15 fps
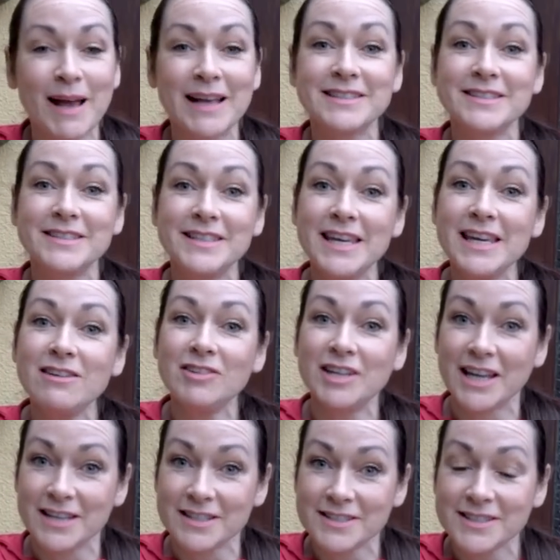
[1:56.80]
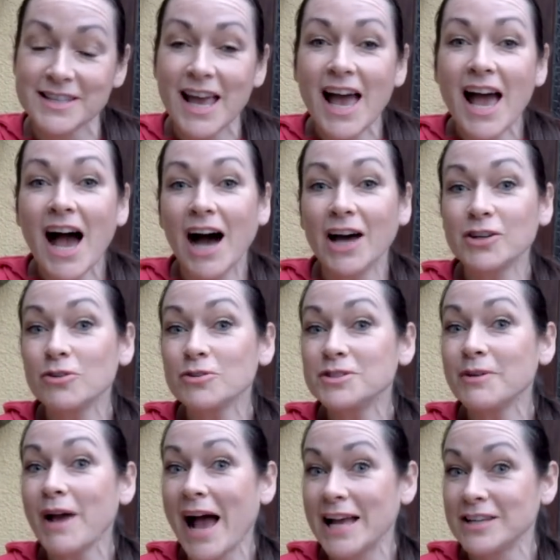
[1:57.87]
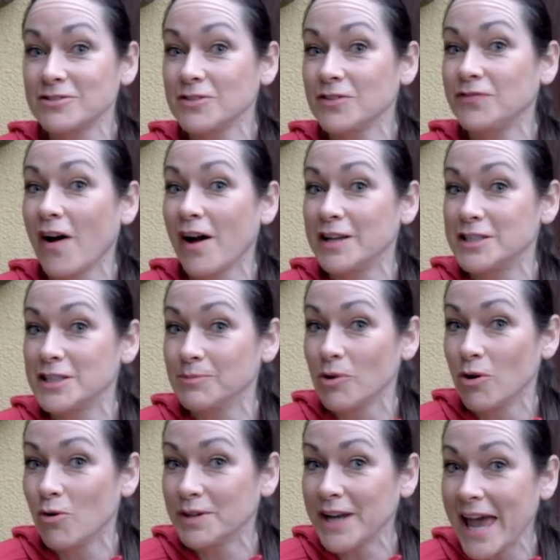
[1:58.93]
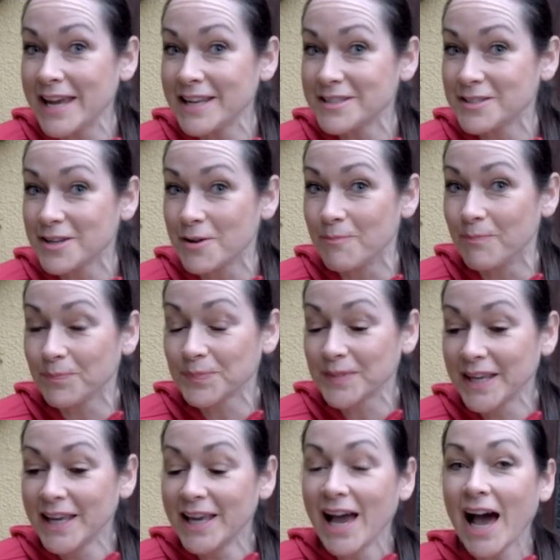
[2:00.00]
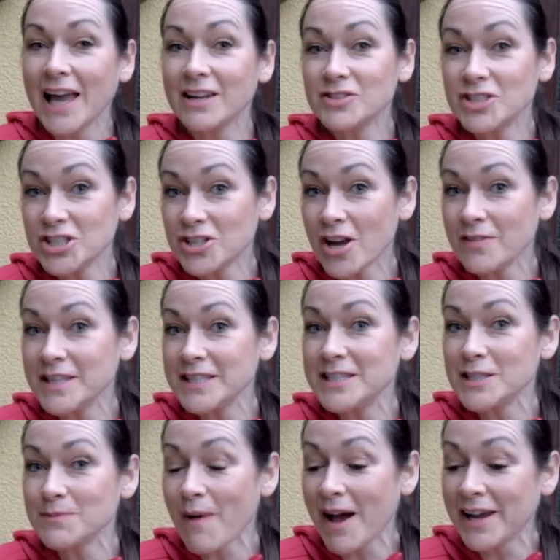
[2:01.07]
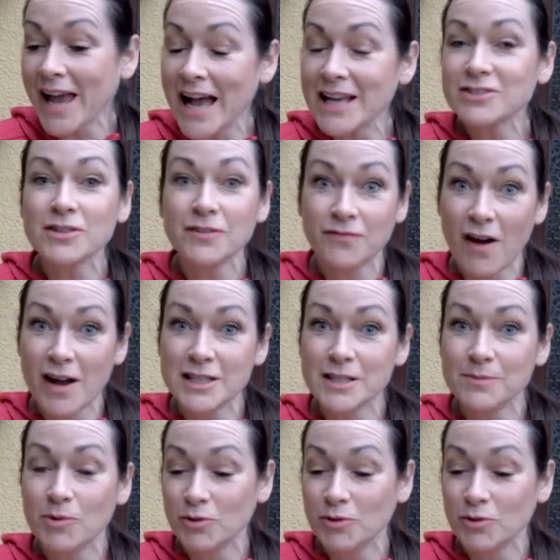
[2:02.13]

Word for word: asterias and also Astrophytum ornatum. And as you show, this is my Astrophytum